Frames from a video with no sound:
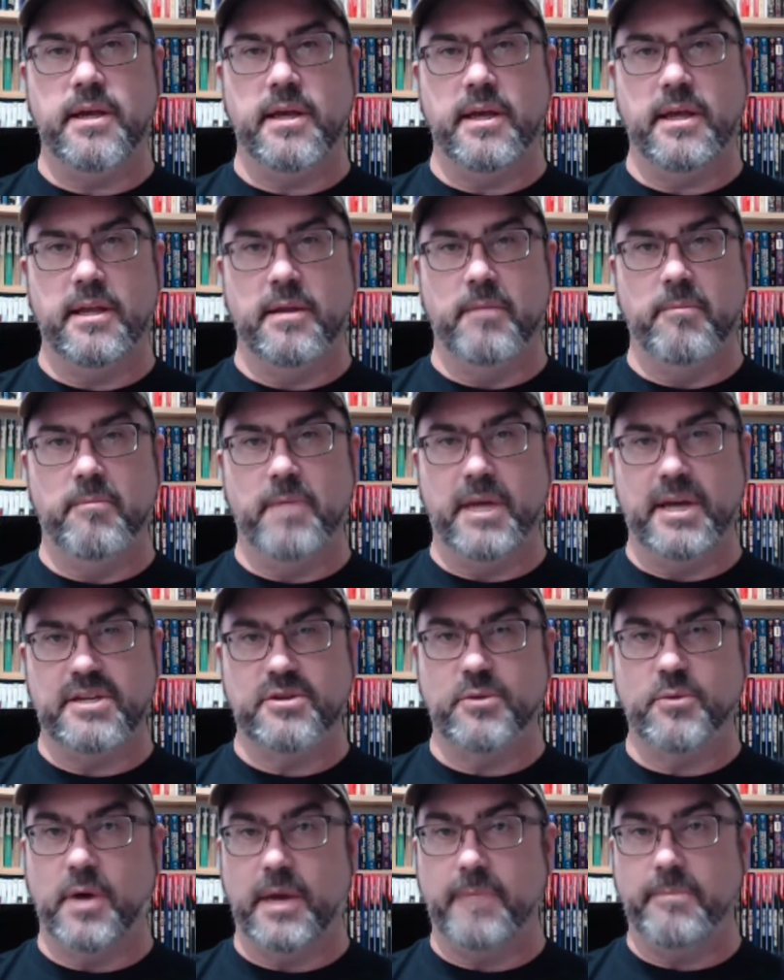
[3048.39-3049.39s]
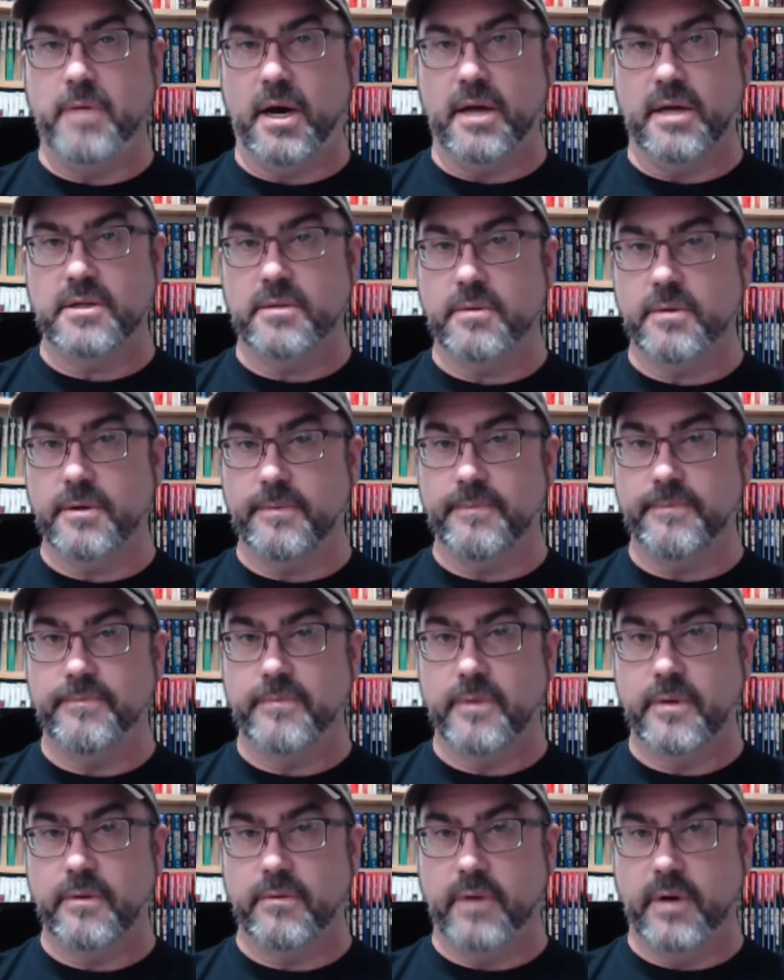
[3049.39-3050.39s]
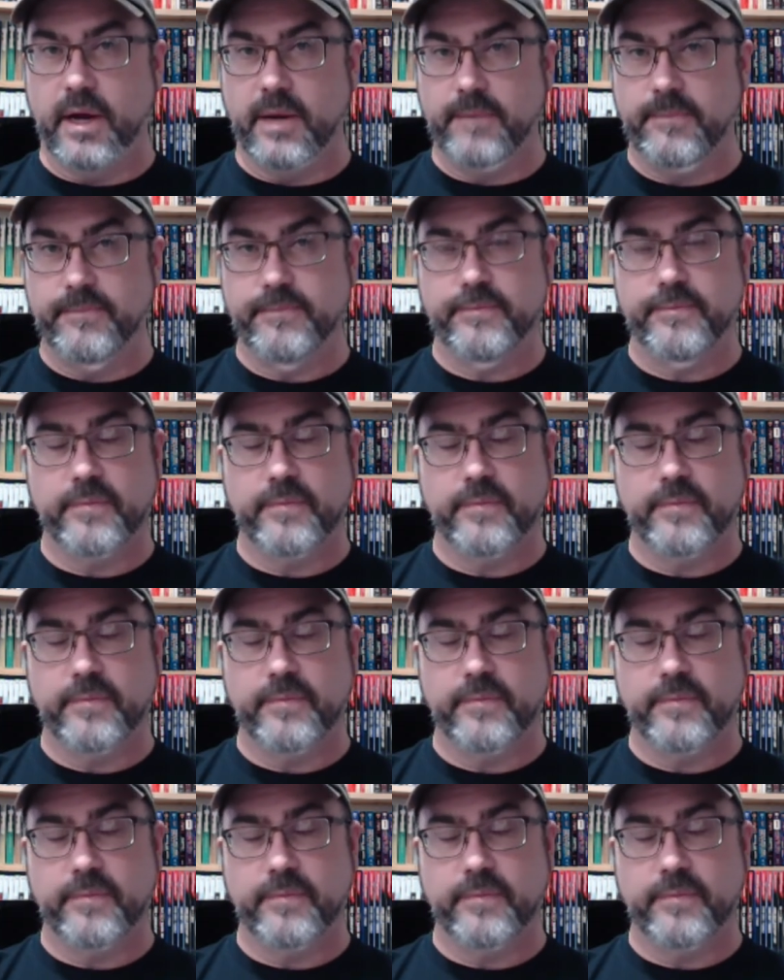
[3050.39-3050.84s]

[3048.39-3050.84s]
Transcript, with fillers: in the best way possible, right?